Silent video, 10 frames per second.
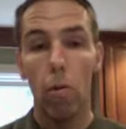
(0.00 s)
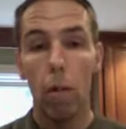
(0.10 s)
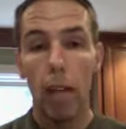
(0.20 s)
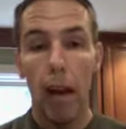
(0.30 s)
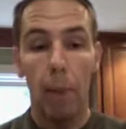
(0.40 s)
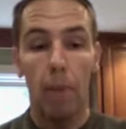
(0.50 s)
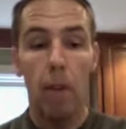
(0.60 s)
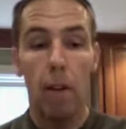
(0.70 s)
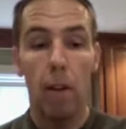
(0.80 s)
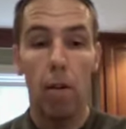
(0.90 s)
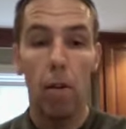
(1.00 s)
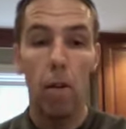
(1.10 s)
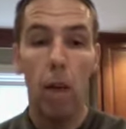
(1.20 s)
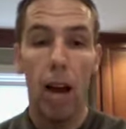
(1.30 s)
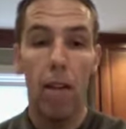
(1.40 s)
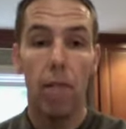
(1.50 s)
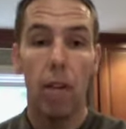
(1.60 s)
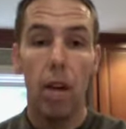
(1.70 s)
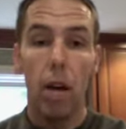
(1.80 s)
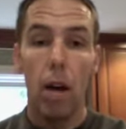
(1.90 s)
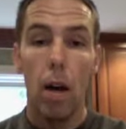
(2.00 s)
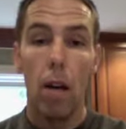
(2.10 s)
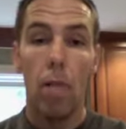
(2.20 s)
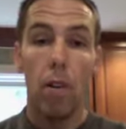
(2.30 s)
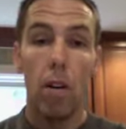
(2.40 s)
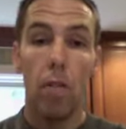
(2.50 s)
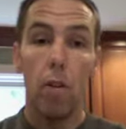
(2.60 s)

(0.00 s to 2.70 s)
the gap scenario that you have in front of you,